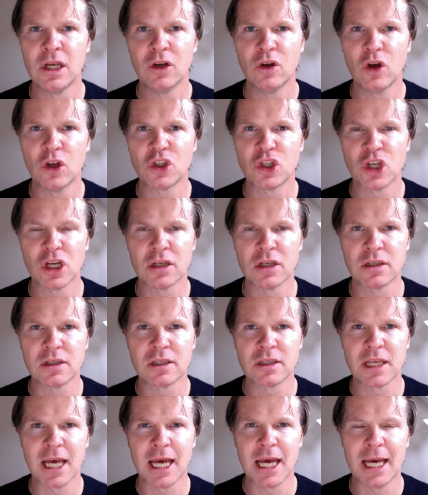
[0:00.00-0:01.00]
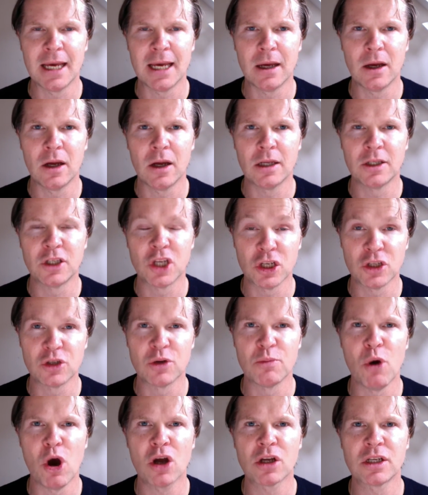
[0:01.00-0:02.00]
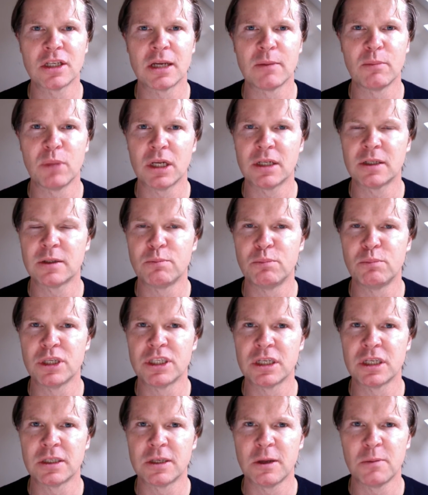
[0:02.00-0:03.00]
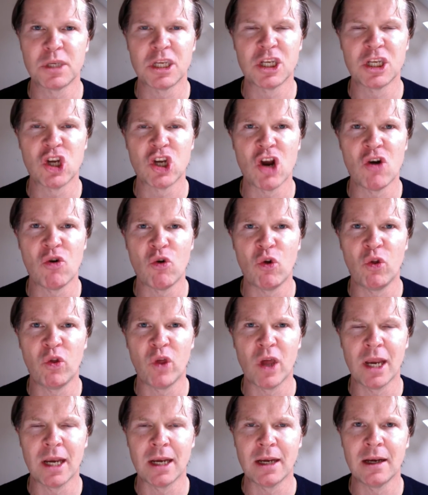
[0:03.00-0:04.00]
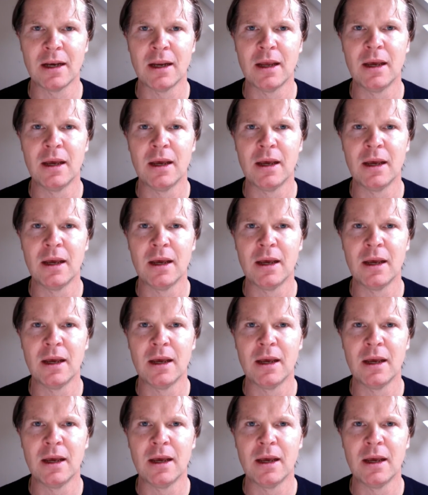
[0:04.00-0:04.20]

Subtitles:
not just digital marketing, but business tips in general, then